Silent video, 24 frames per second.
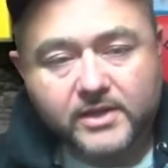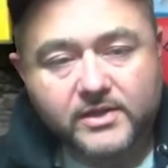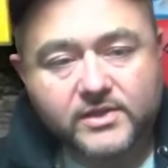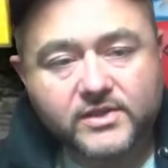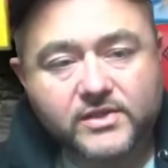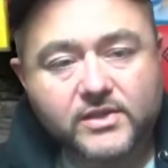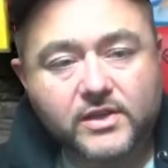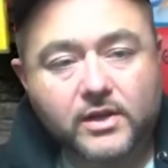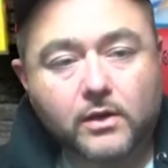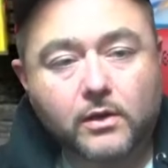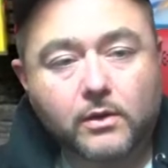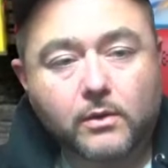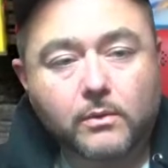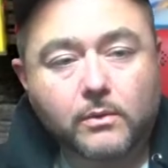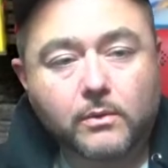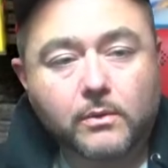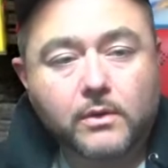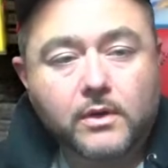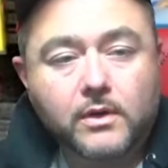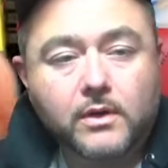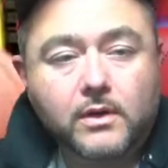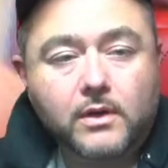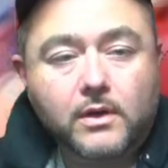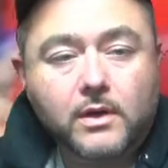So
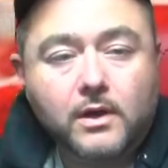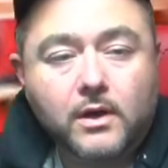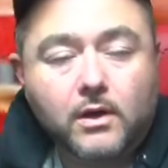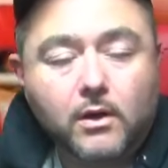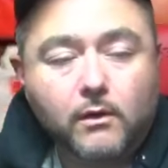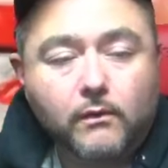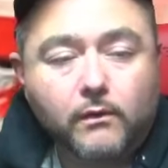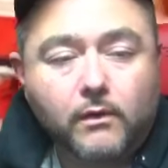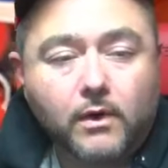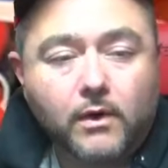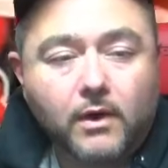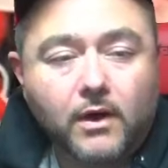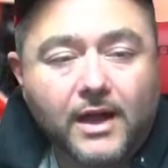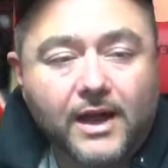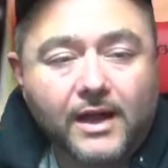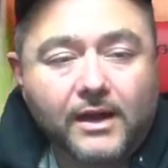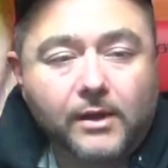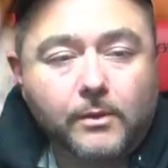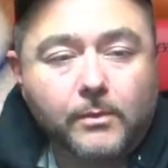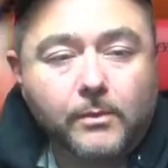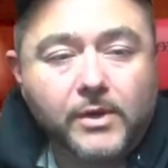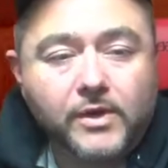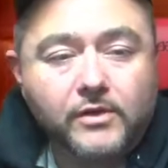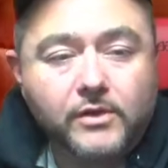overall, how
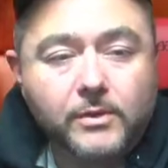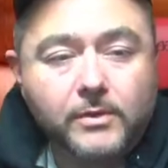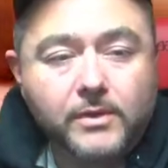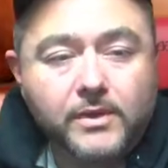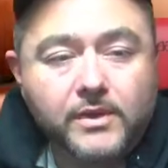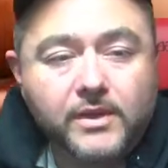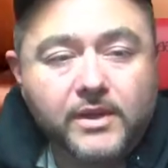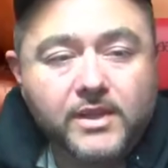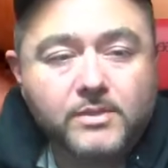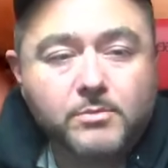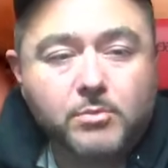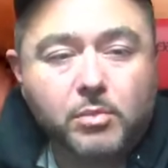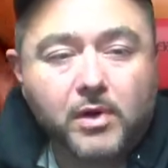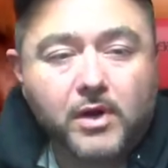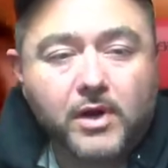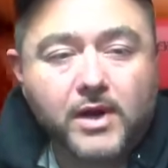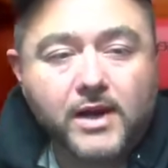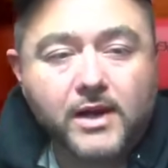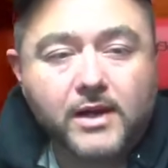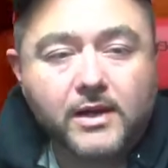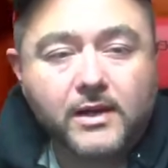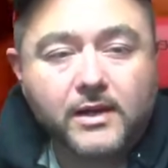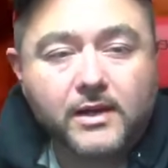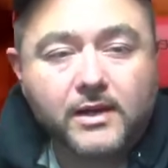did we do in this
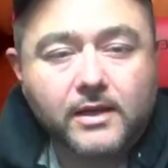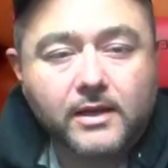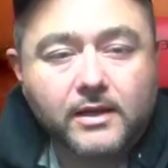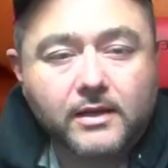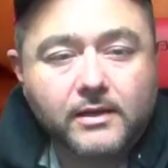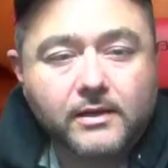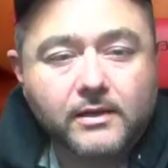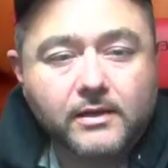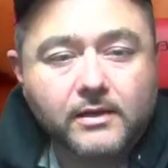break?